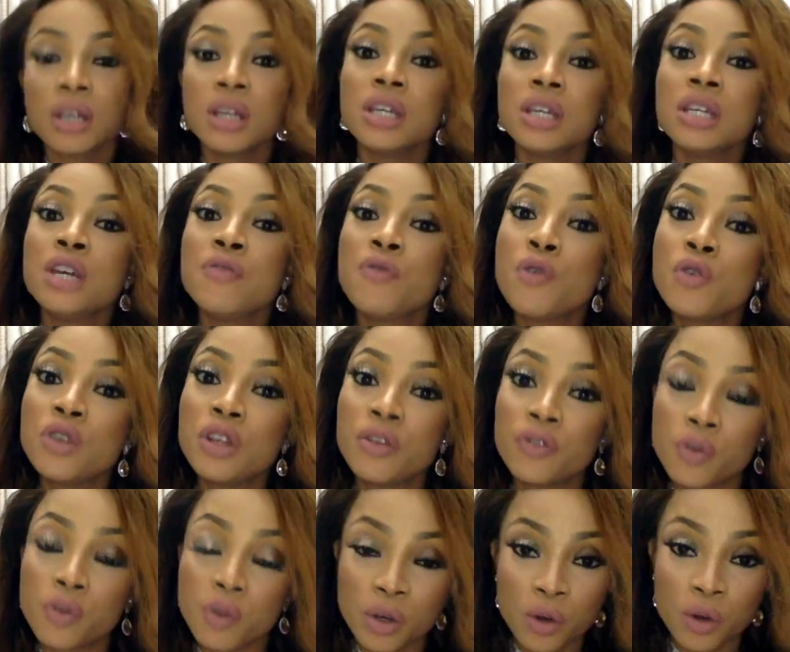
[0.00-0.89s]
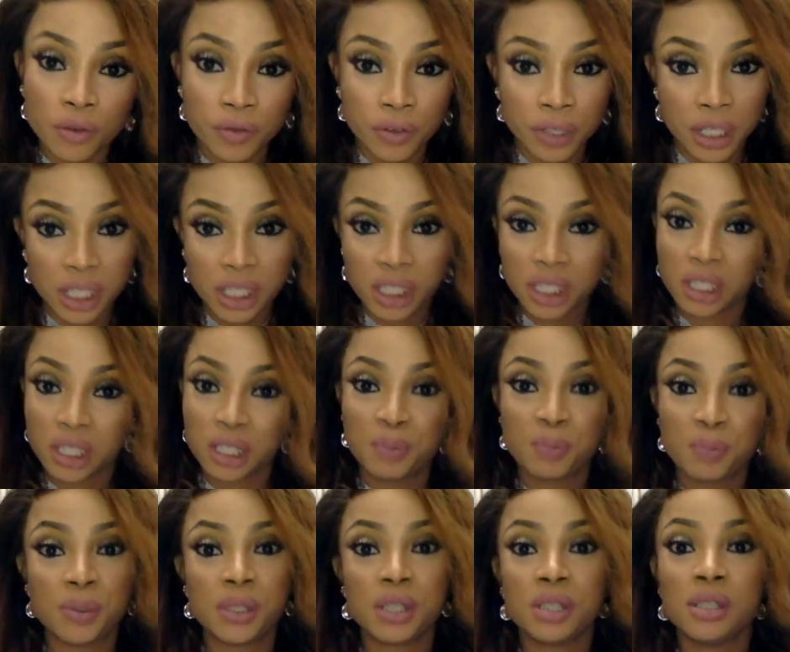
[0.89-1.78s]
Even if you were not feeling
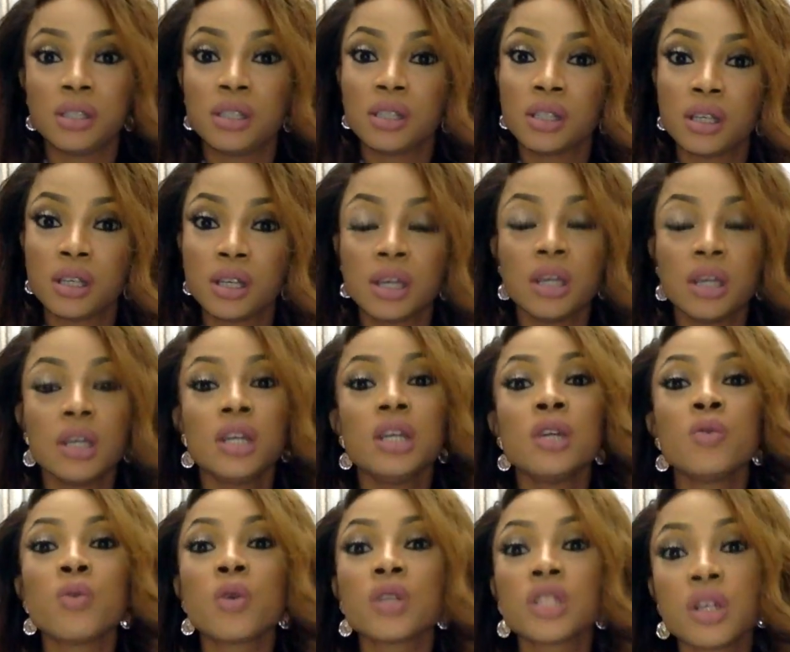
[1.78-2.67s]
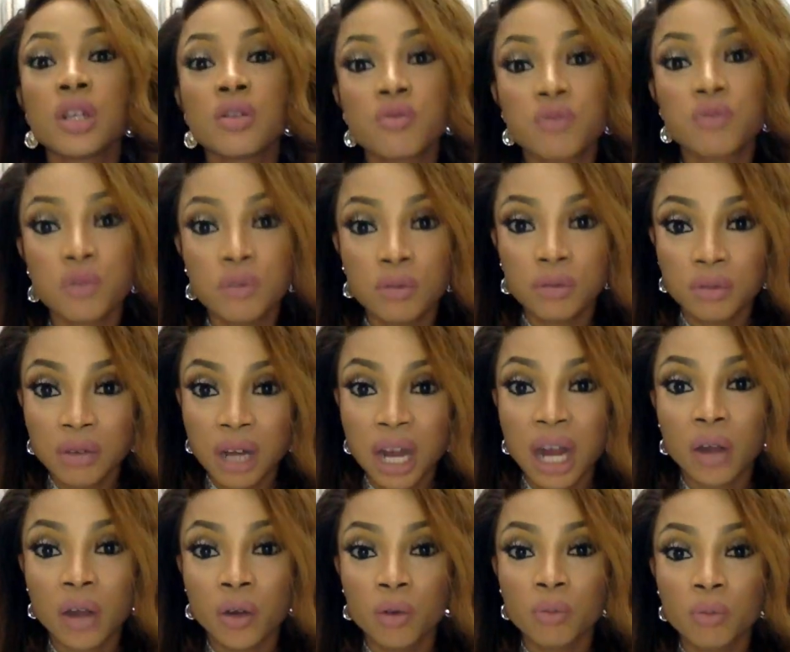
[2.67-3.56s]
sleepy, it was a rule
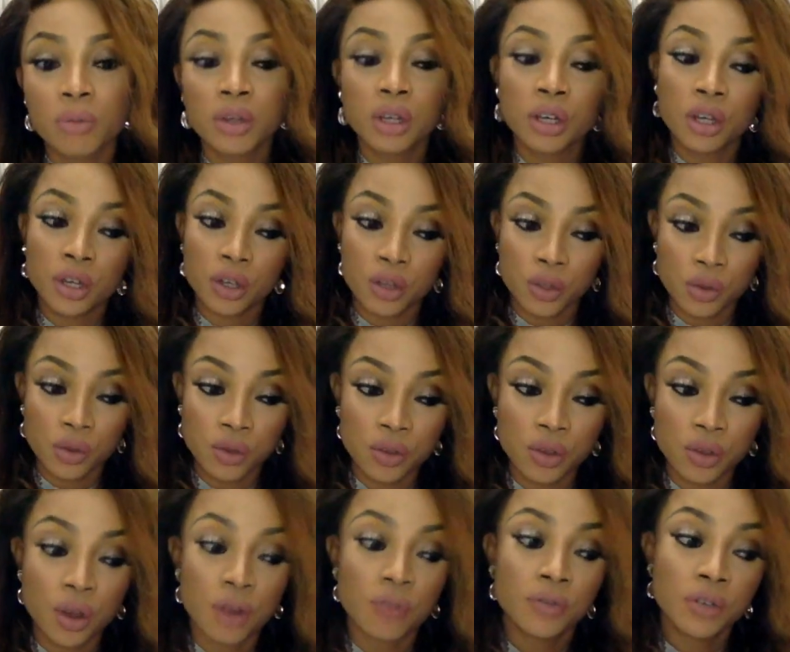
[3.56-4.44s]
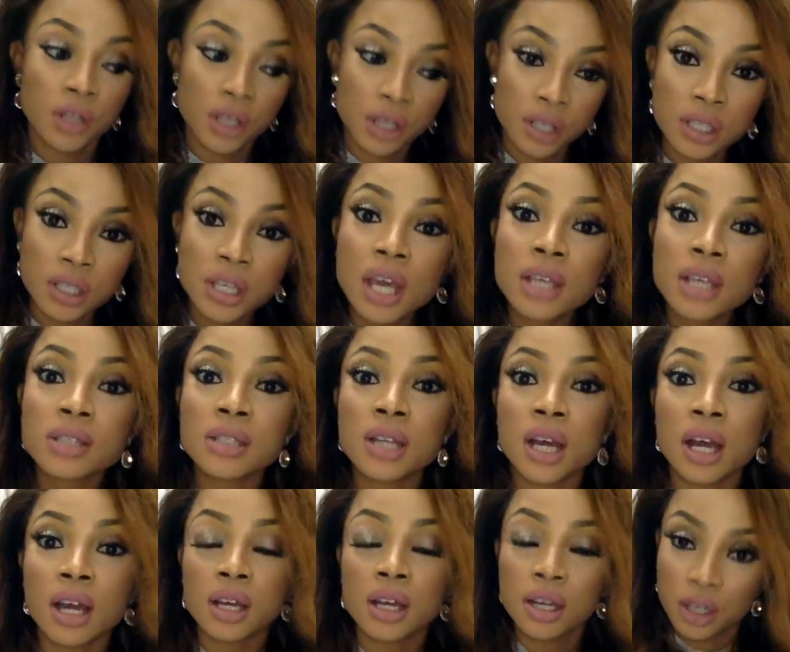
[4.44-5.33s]
at home. You served
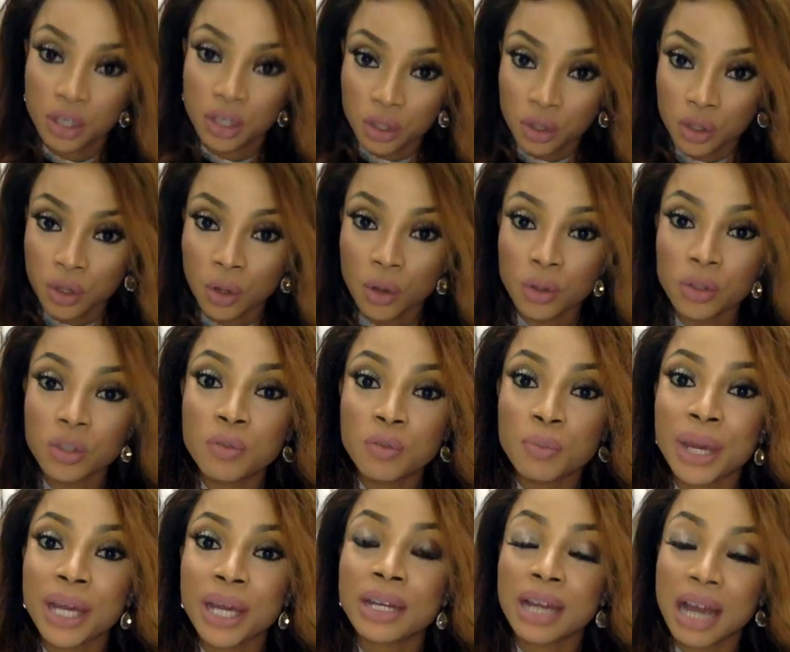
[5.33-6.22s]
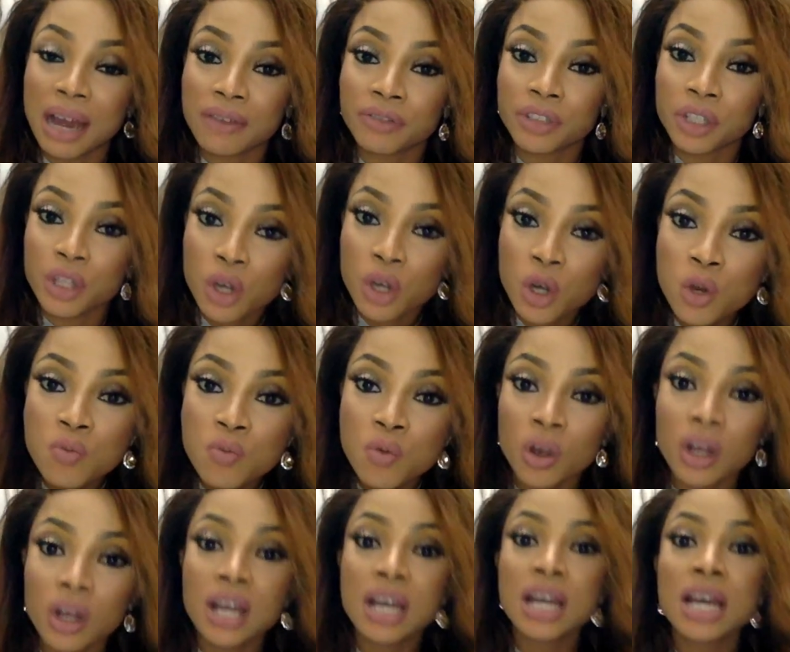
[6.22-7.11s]
siesta. You go to bed after your
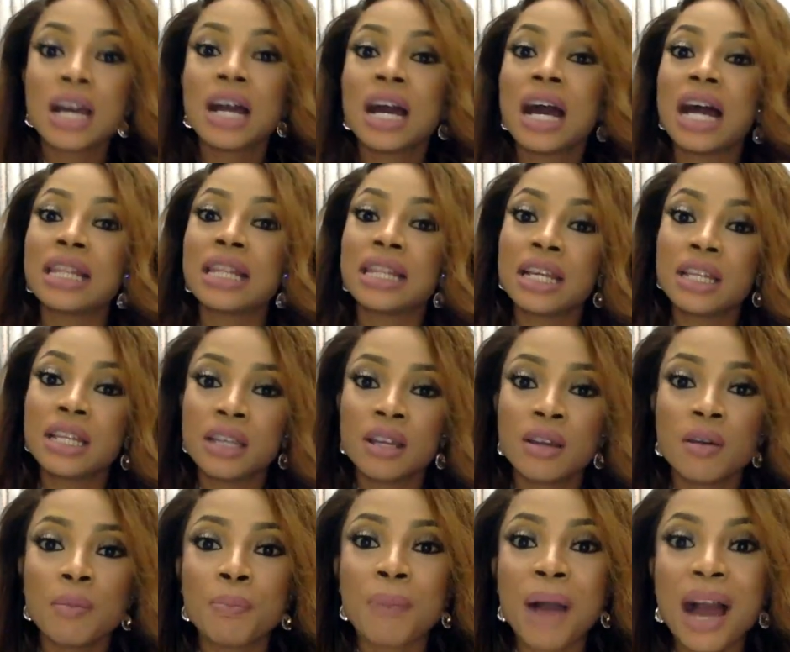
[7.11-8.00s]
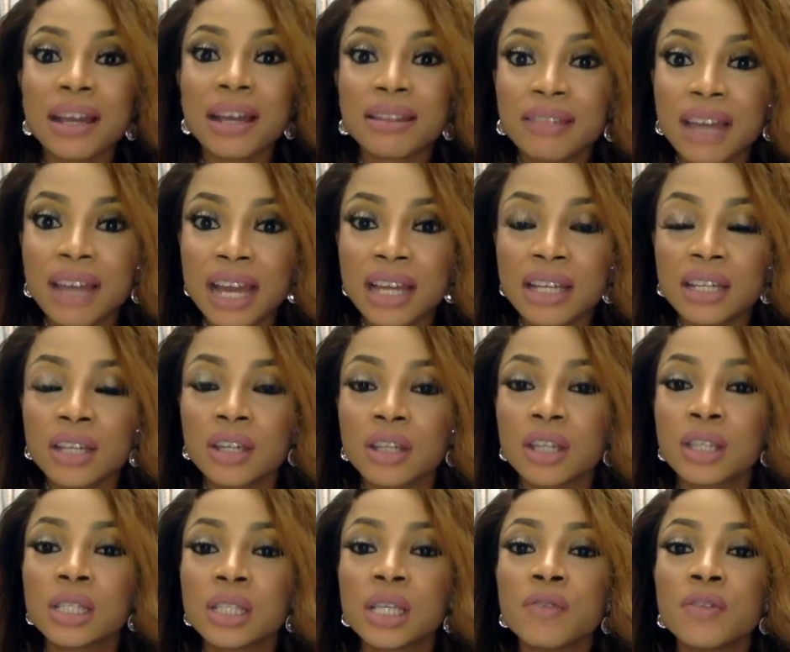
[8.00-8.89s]
homework. And then back then,
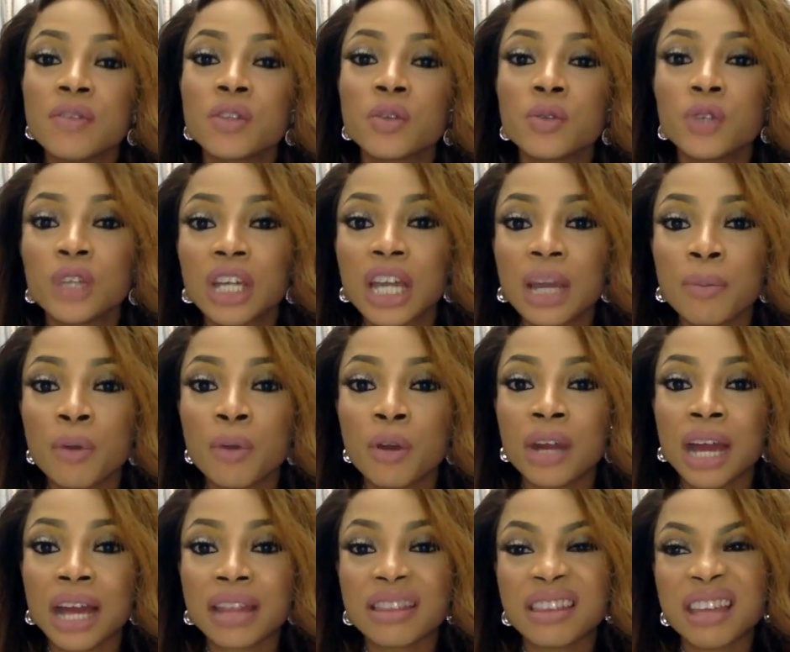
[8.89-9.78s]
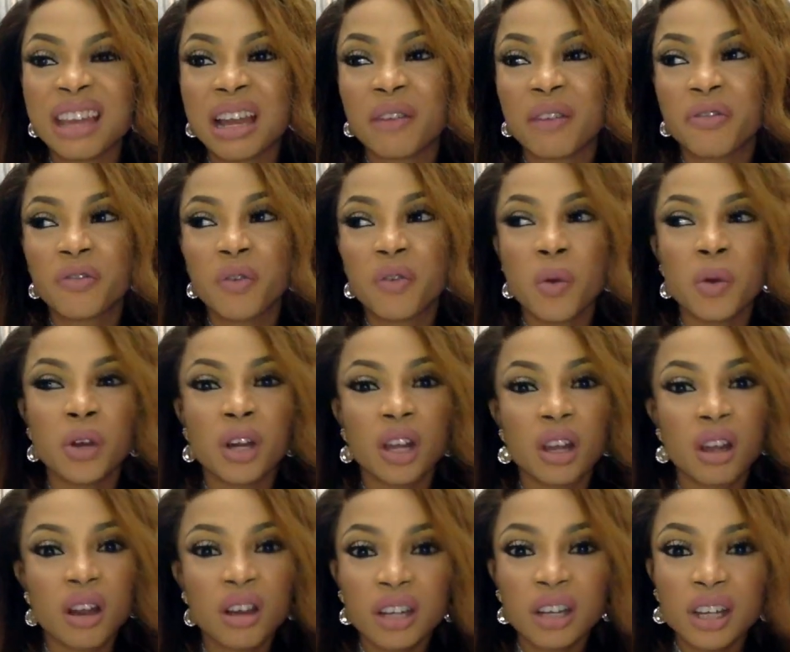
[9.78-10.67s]
the TVs only came on, I think, at 4
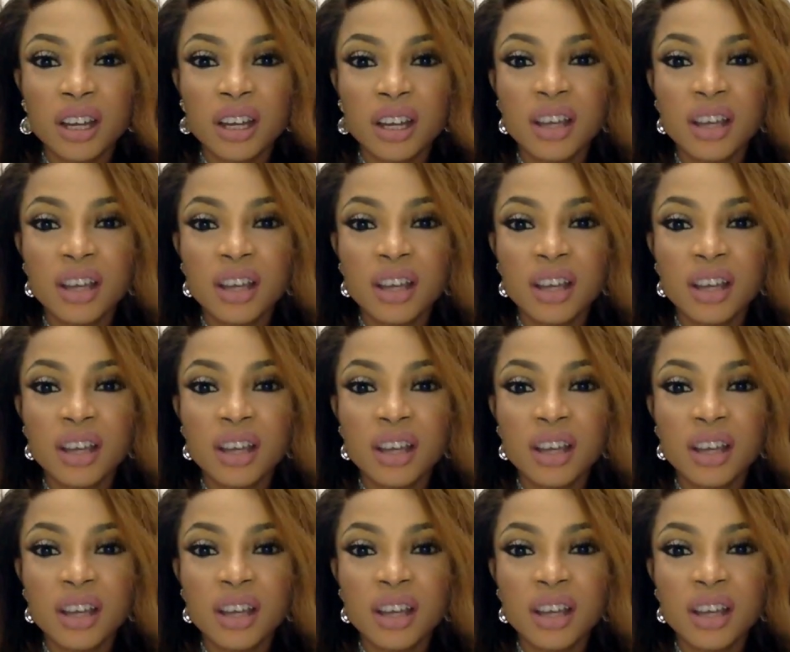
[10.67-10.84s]
o'clock,